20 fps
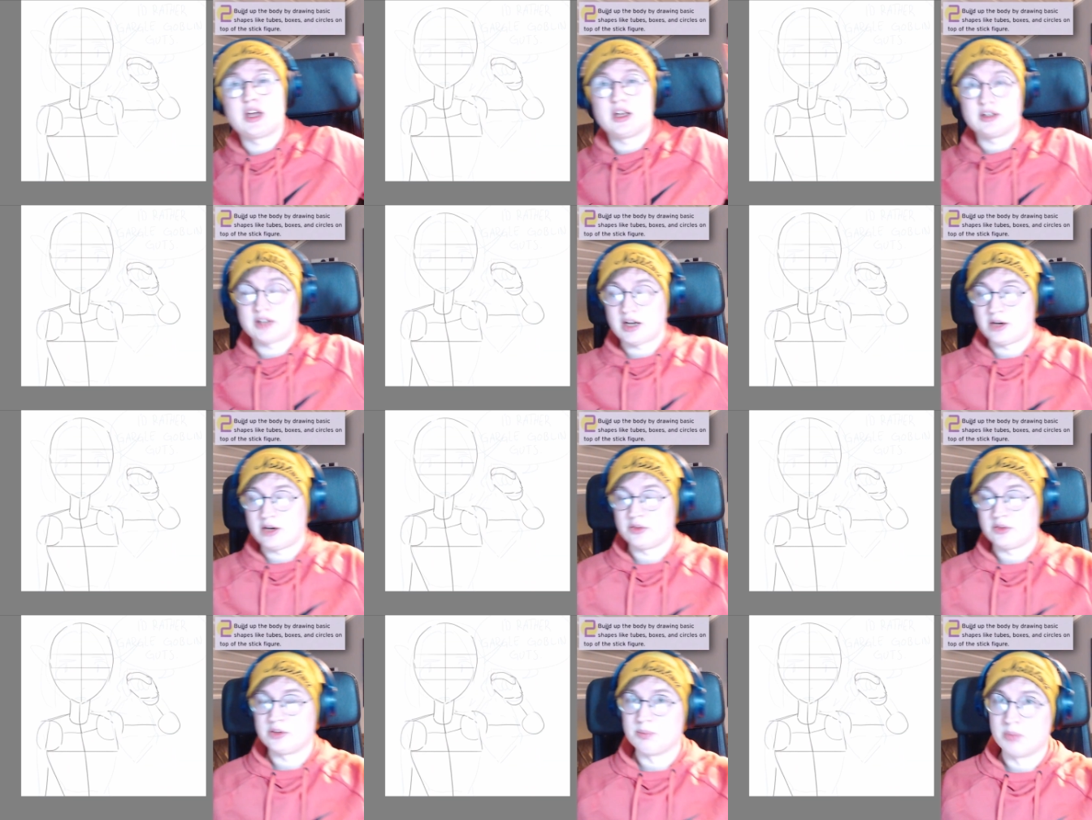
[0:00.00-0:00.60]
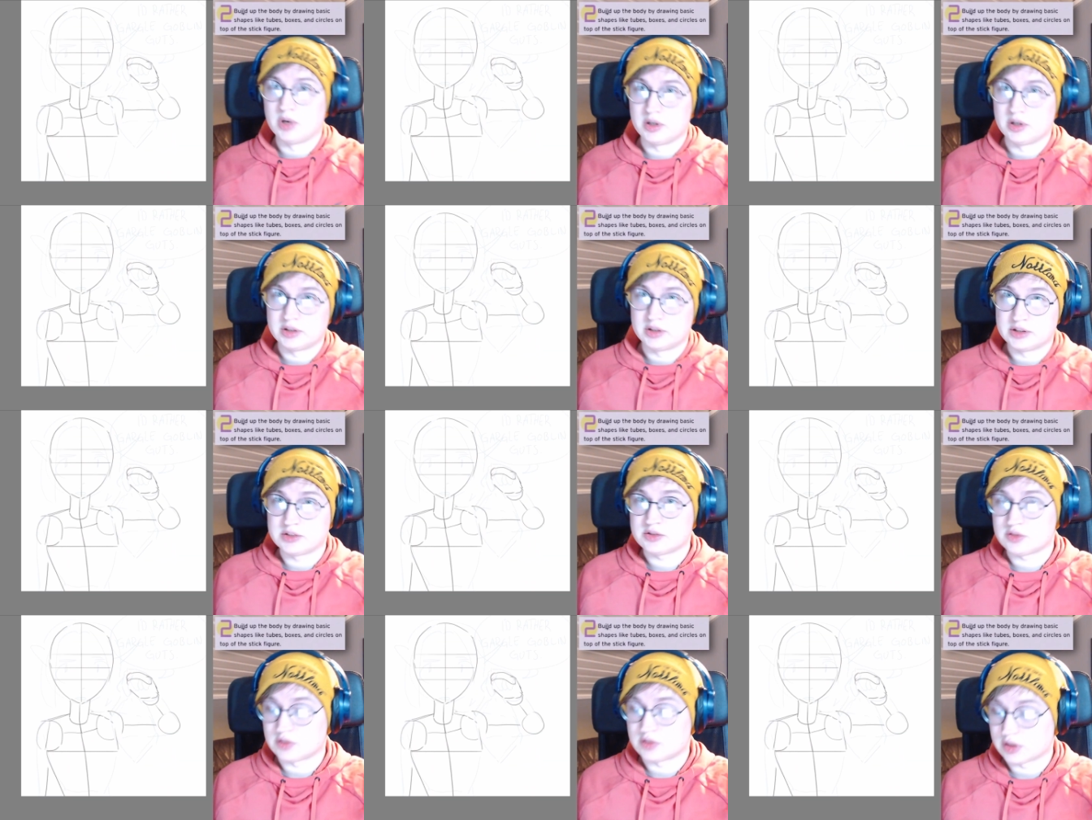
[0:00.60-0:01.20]
how the body is
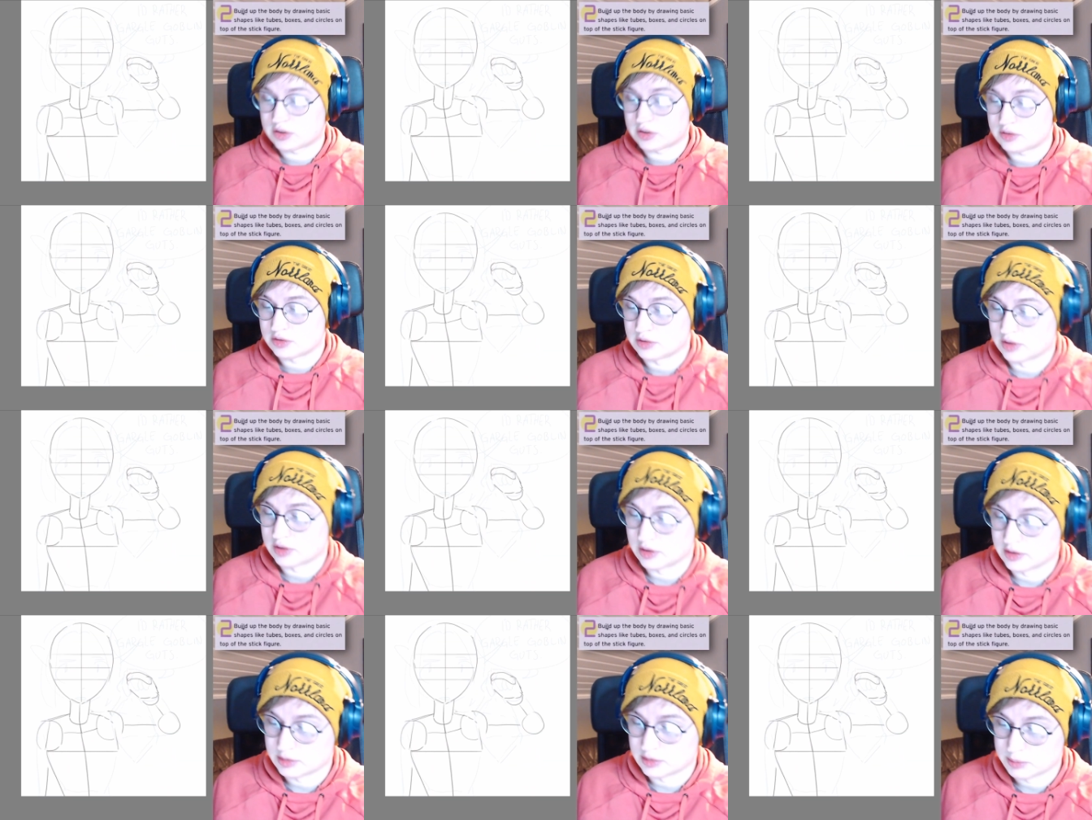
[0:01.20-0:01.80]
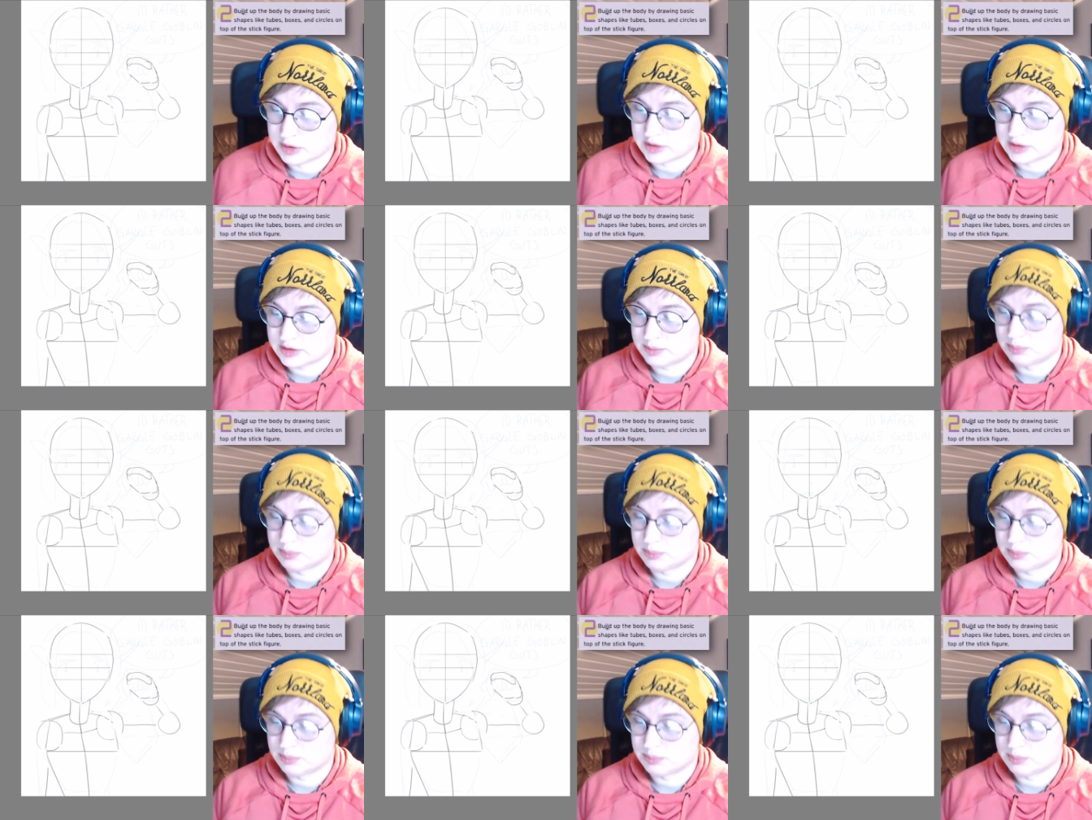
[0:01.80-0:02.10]
structured a little bit.